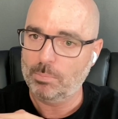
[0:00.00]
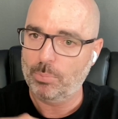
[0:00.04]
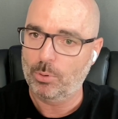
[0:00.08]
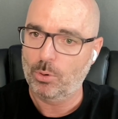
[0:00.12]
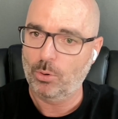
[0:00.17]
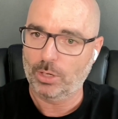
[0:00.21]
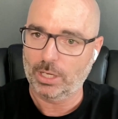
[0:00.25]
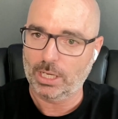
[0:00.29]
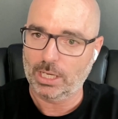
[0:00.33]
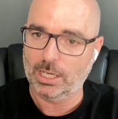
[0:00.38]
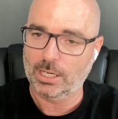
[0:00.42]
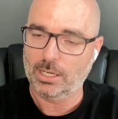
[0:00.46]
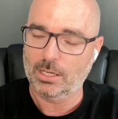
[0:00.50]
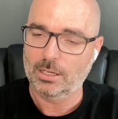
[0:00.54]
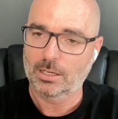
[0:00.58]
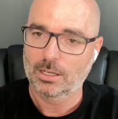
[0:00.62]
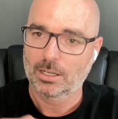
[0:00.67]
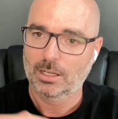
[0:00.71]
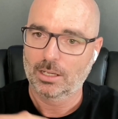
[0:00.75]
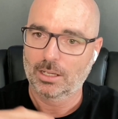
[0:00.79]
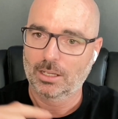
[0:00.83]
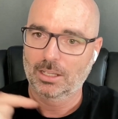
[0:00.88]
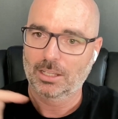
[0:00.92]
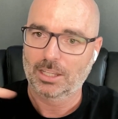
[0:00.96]
put in
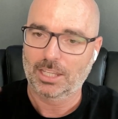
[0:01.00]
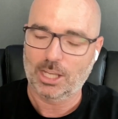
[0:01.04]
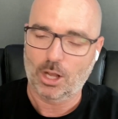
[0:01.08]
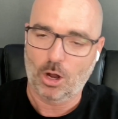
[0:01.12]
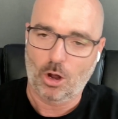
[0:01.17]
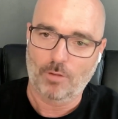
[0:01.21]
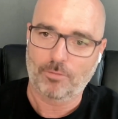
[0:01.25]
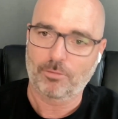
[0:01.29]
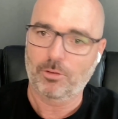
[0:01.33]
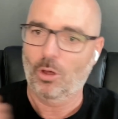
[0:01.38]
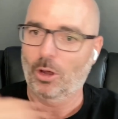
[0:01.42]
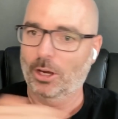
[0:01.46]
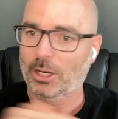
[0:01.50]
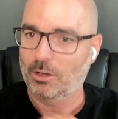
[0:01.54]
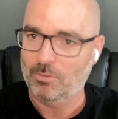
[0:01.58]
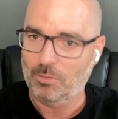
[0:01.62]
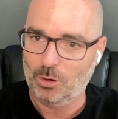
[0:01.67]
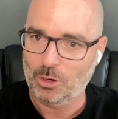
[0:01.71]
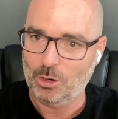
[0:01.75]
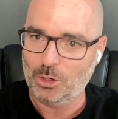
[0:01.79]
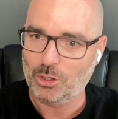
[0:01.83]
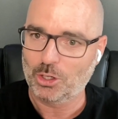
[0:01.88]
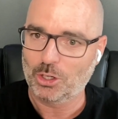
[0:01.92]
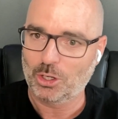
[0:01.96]
the offline
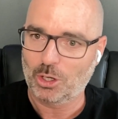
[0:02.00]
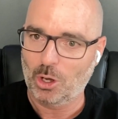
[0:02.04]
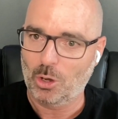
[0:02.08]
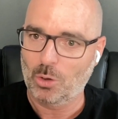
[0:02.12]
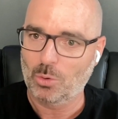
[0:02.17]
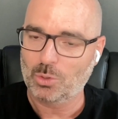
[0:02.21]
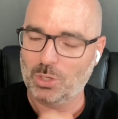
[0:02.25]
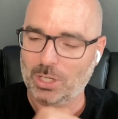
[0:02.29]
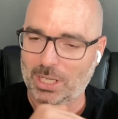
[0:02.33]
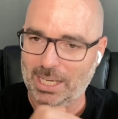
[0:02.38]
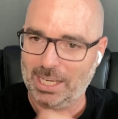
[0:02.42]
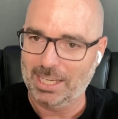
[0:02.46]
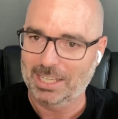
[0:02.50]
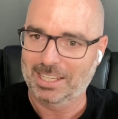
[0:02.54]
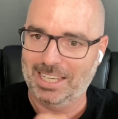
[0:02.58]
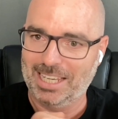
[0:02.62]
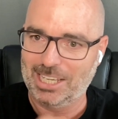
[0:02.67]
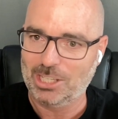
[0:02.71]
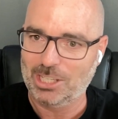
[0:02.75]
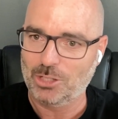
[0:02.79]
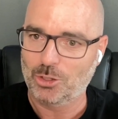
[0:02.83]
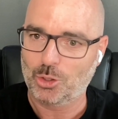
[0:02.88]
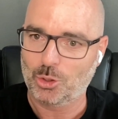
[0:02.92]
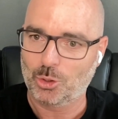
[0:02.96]
conversion goals
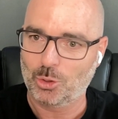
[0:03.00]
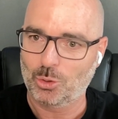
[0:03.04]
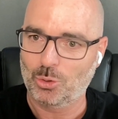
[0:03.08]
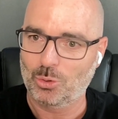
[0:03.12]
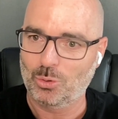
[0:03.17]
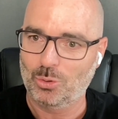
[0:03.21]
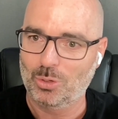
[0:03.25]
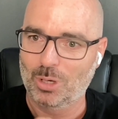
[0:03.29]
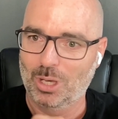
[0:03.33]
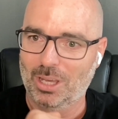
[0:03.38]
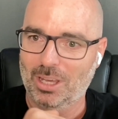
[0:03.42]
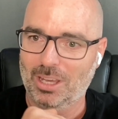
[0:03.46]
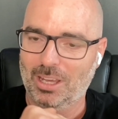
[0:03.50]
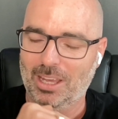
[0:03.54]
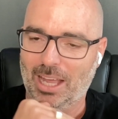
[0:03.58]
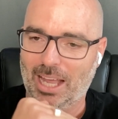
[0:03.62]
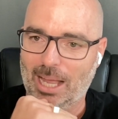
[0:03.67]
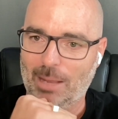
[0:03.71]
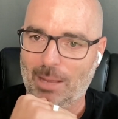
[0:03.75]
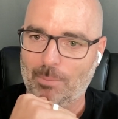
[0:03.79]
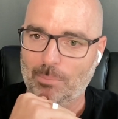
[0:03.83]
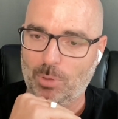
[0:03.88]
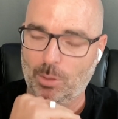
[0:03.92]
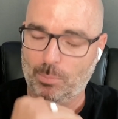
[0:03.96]
into
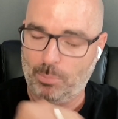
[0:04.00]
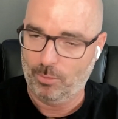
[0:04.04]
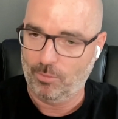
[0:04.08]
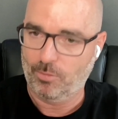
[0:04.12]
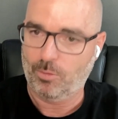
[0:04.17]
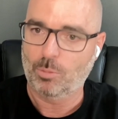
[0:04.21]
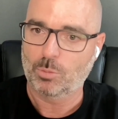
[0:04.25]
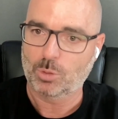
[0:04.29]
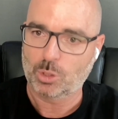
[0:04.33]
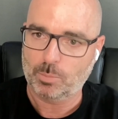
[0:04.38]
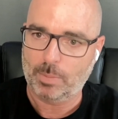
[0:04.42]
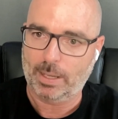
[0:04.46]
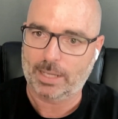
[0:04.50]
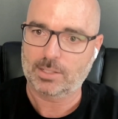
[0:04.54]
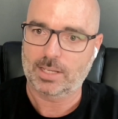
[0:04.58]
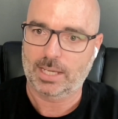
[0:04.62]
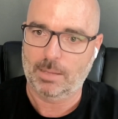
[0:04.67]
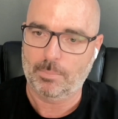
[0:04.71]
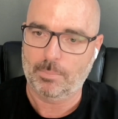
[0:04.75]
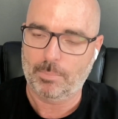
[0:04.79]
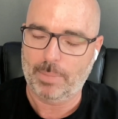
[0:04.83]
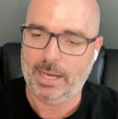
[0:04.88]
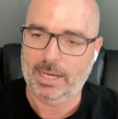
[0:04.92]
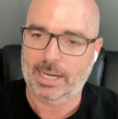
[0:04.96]
the Performance Max
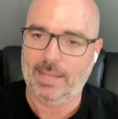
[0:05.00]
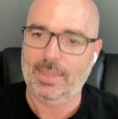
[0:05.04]
campaign.